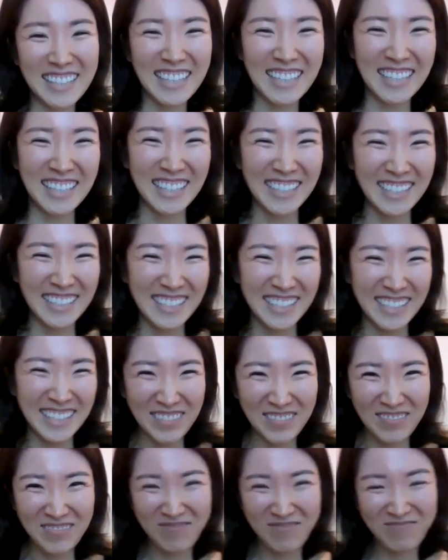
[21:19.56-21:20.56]
I,
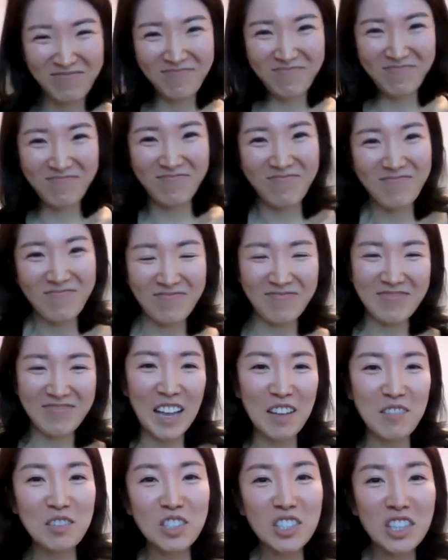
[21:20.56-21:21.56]

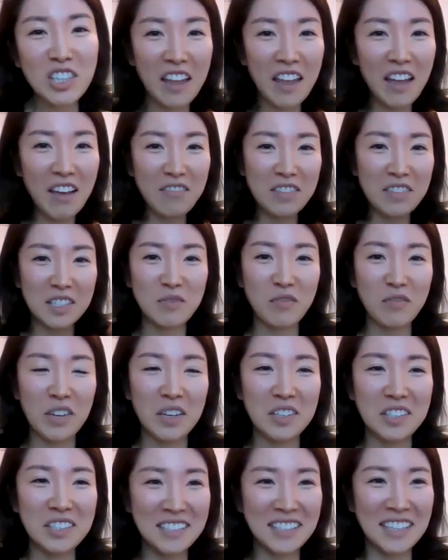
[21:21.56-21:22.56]
I wish I had his
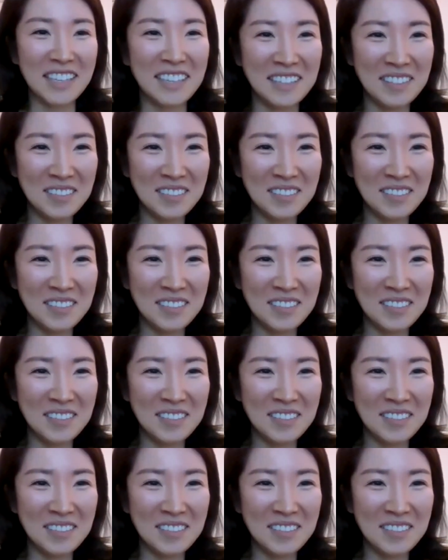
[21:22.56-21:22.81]
fingers.